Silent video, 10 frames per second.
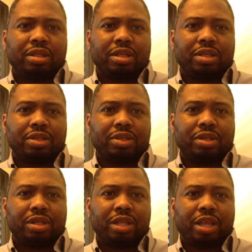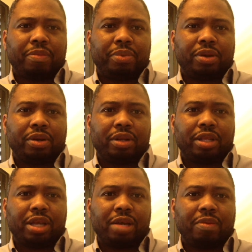touches on that period of
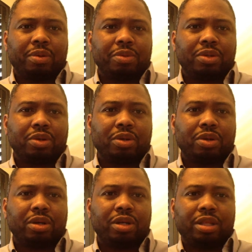time, what was going on.